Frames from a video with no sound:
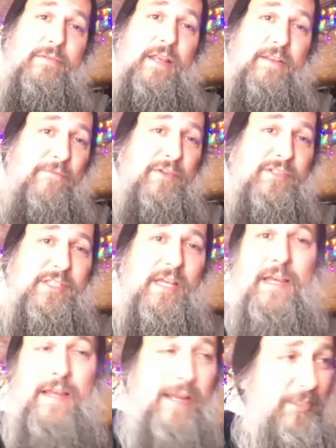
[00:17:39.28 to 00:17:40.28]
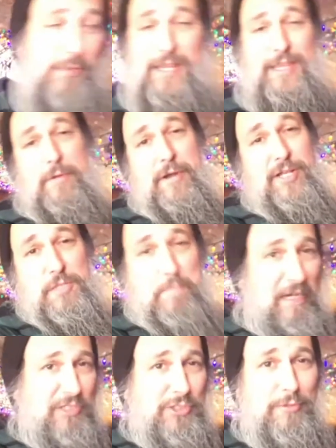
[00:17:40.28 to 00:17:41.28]
different? Because we didn't think we were
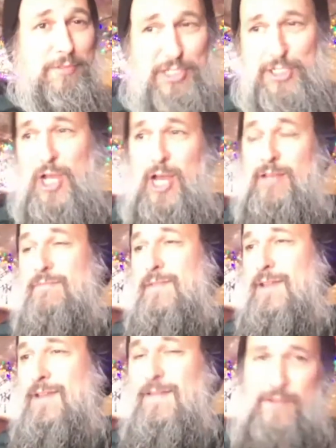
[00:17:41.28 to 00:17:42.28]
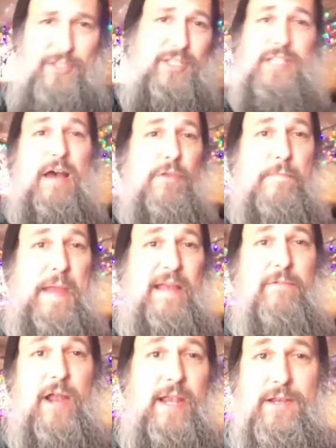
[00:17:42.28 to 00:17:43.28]
special. We just thought this is how the
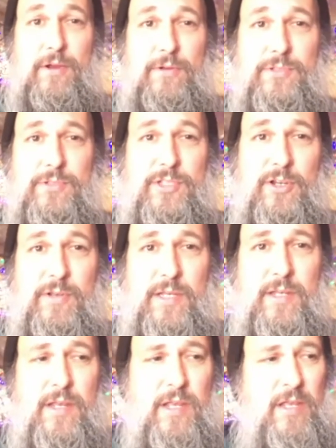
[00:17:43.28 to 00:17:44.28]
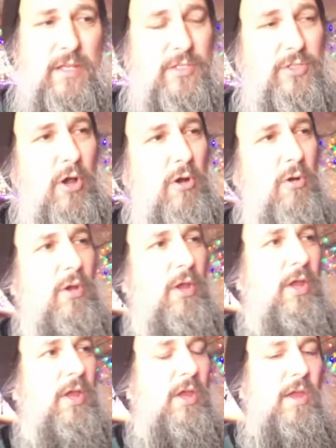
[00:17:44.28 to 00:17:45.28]
band ride goes. You know what I mean? So,
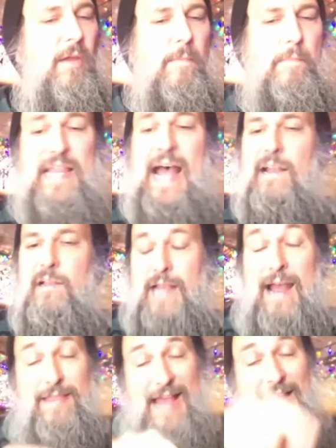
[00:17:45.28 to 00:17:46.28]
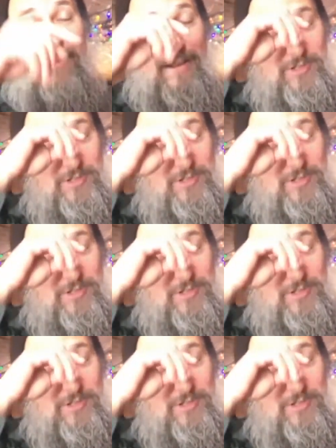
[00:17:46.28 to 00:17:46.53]
but that